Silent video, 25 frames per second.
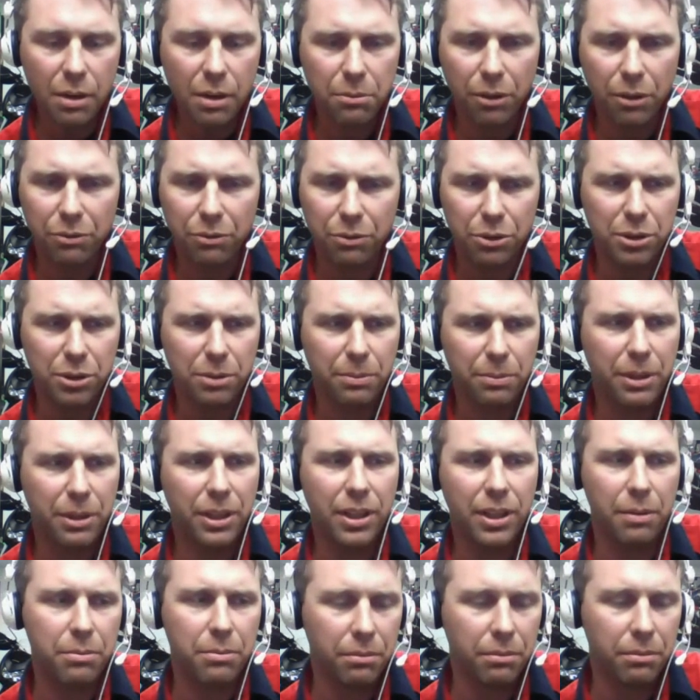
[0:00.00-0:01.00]
But for
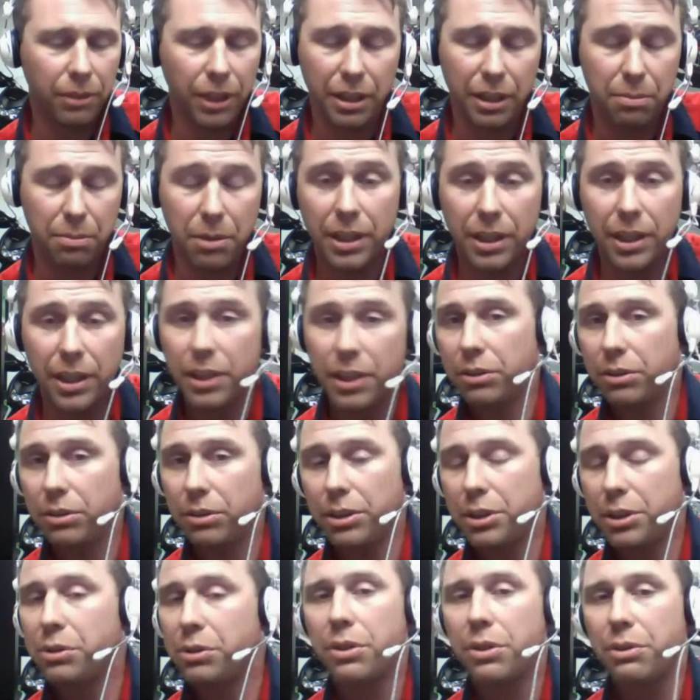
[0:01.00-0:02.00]
somebody that like me
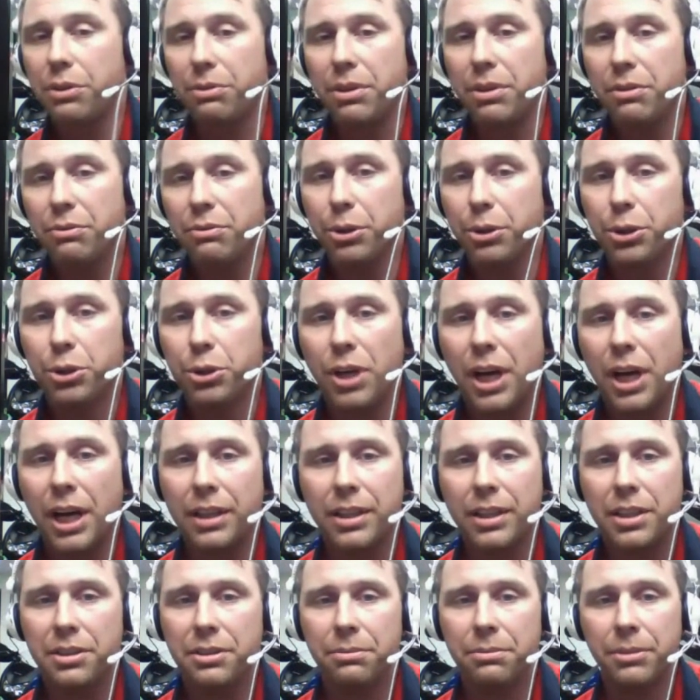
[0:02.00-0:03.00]
that's only doing 3 or 4
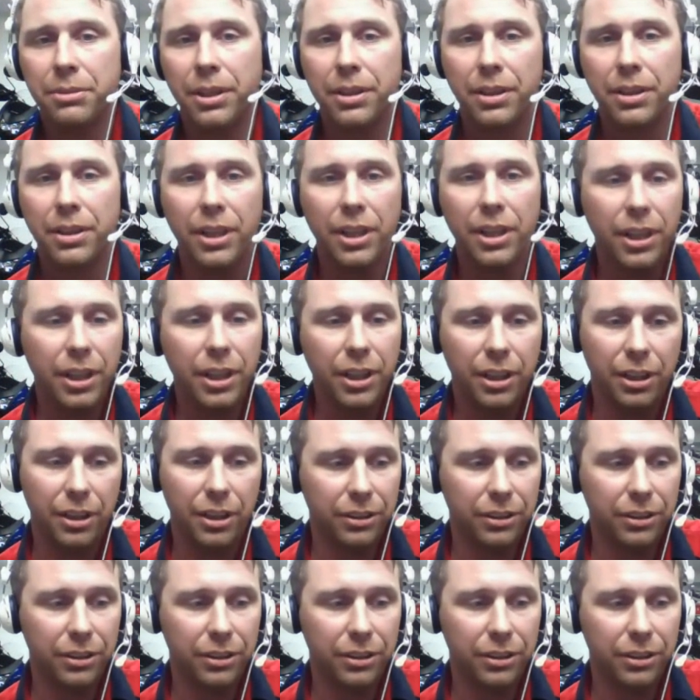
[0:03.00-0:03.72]
track days a month,